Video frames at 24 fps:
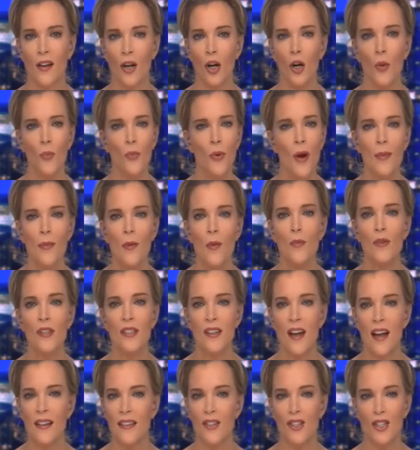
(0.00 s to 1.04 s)
Her problem
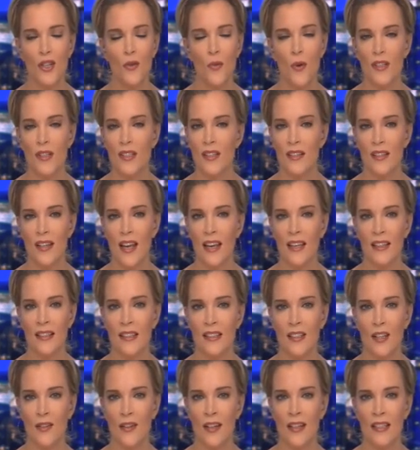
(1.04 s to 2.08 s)
was not that she wasn't taken
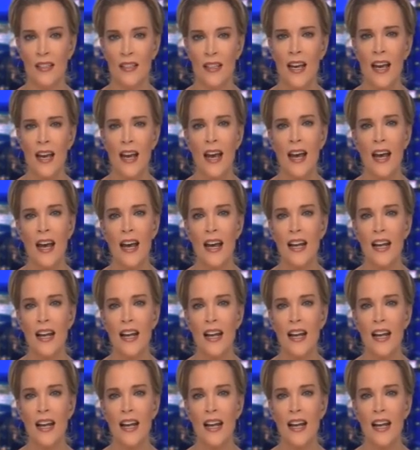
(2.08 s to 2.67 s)
seriously.